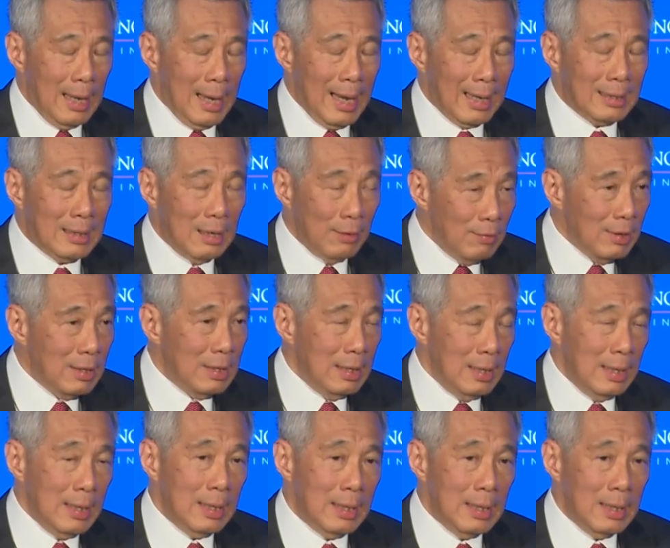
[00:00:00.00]

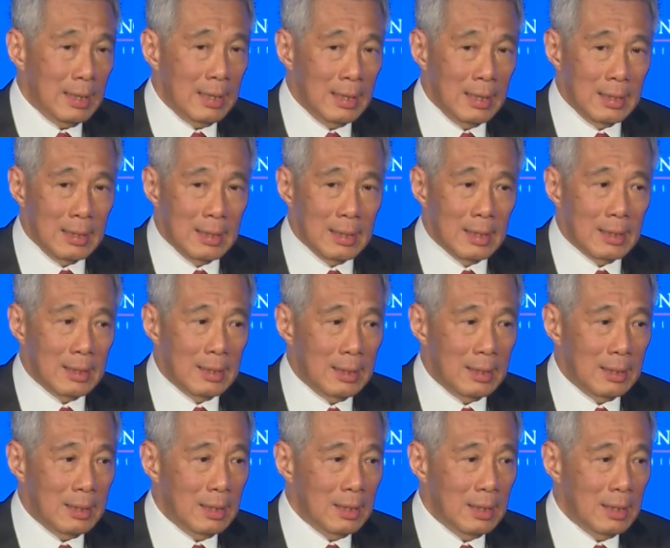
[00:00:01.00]
activity in
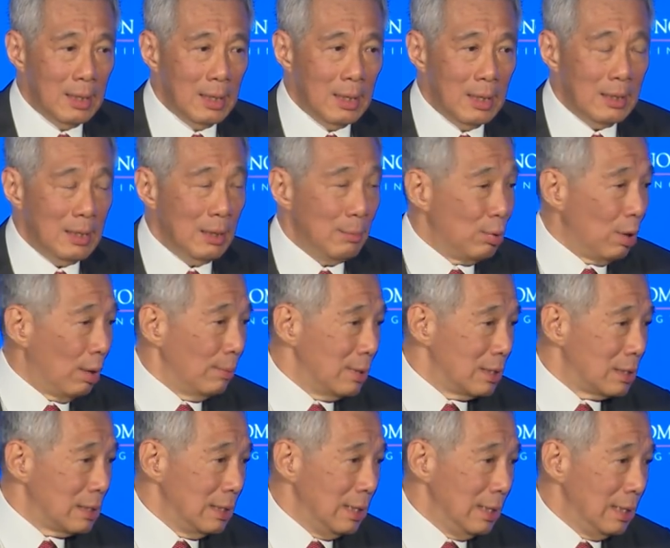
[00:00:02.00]

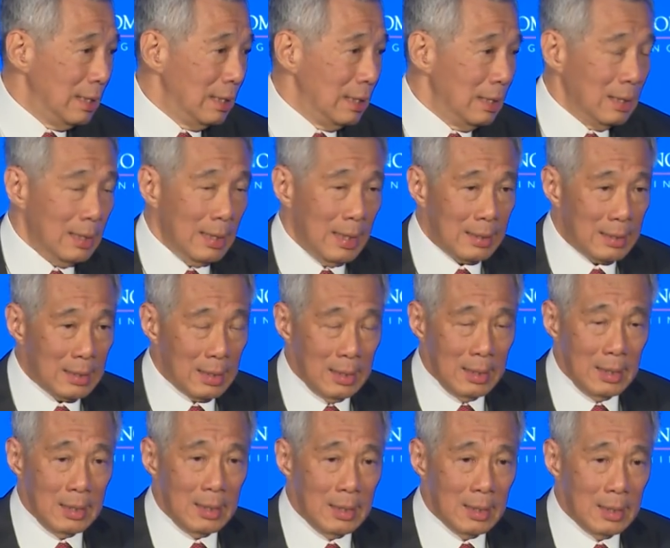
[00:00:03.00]
diplomacy,
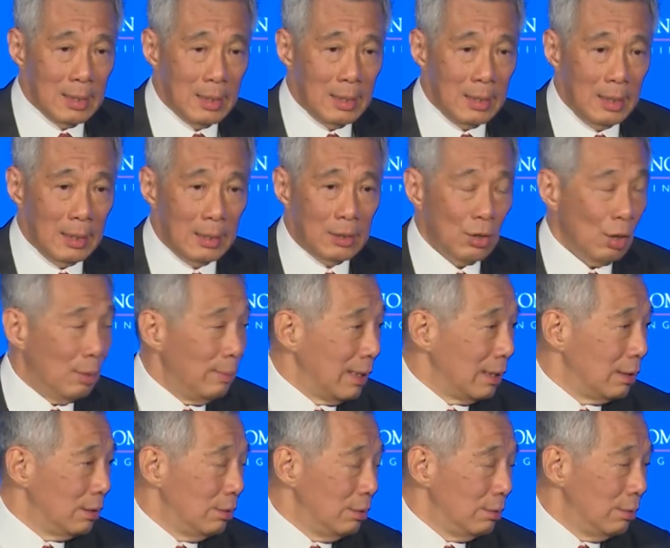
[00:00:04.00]
in economic
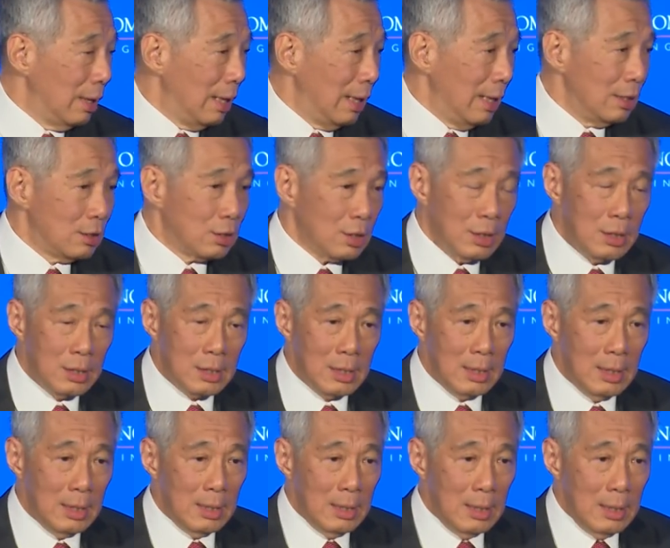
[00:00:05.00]
relations,
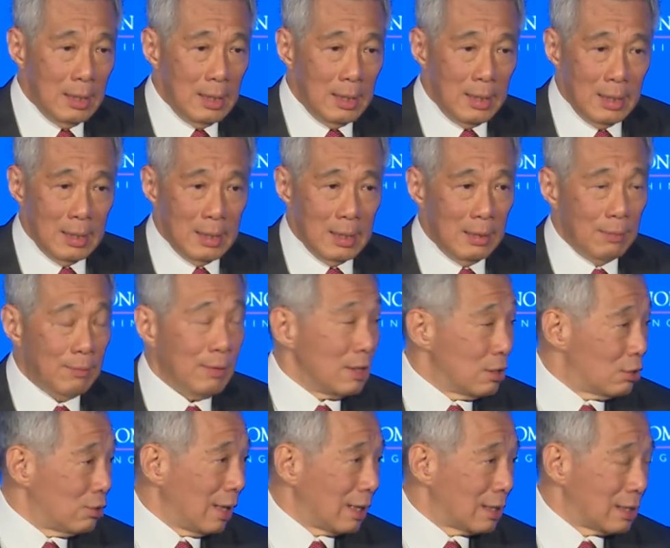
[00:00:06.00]
in
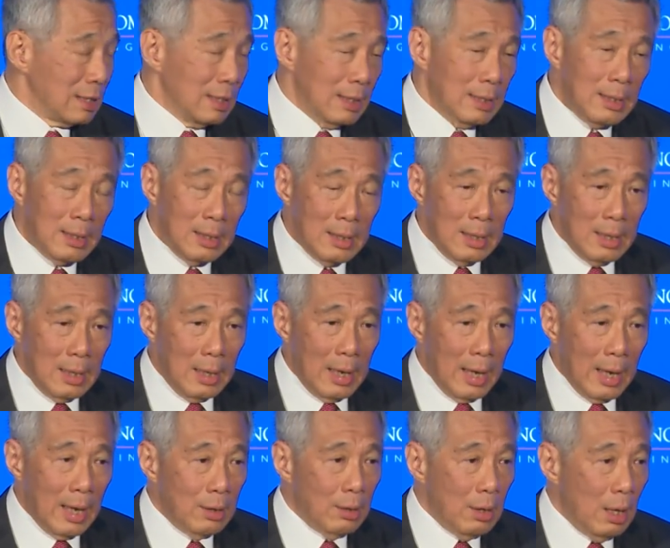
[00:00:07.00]
infrastructure.
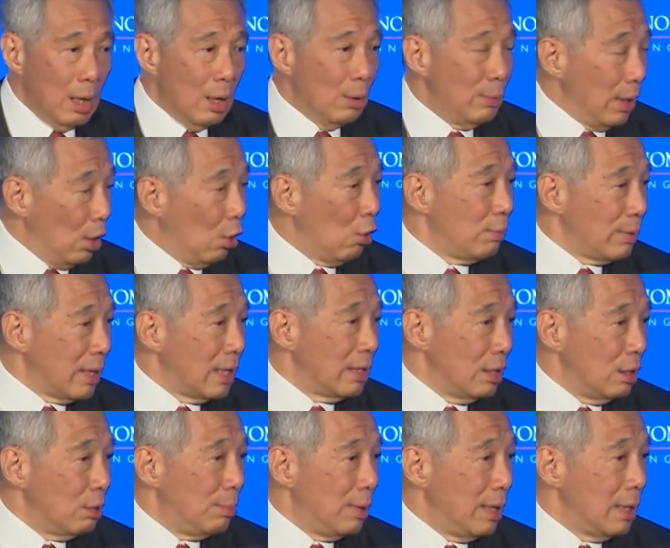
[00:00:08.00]
And we hope that it
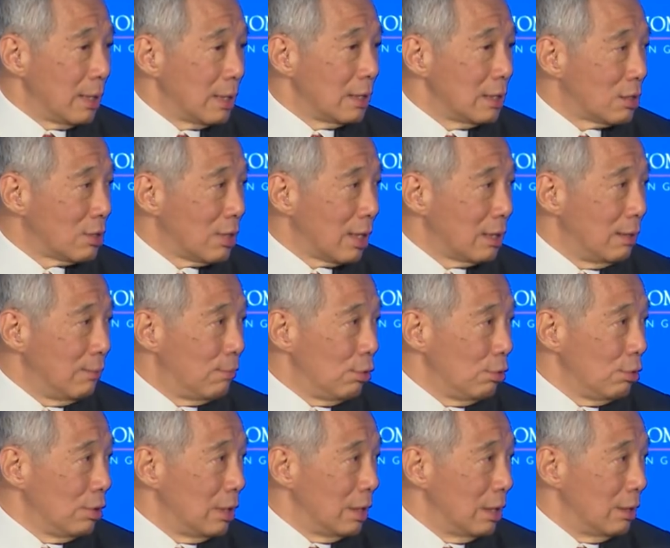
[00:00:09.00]
will play a constructive
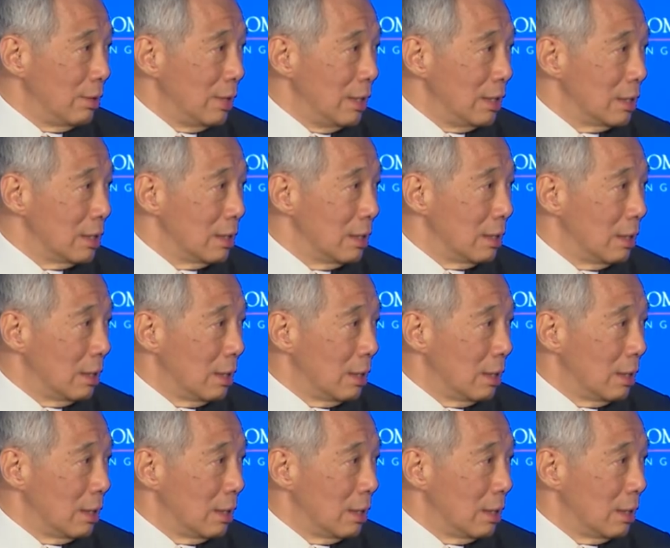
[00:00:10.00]
role in the region.